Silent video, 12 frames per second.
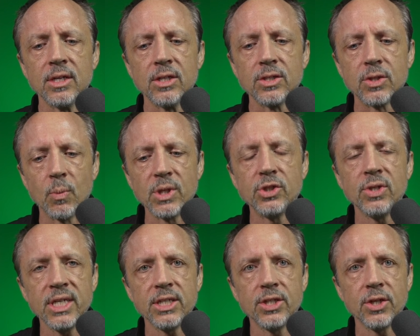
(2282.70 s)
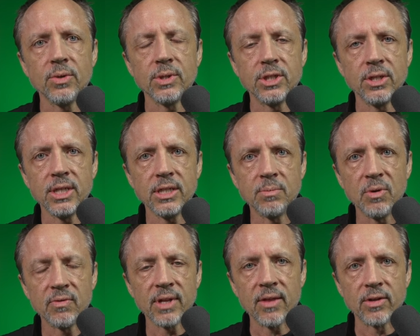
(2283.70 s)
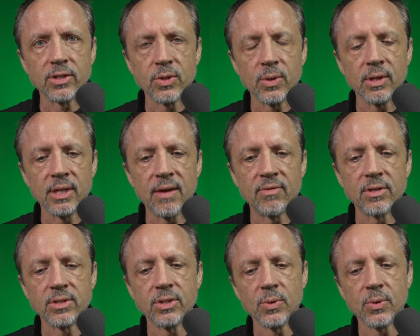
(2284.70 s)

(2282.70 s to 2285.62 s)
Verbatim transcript: So what you need to do is you need to move levers. You, levers.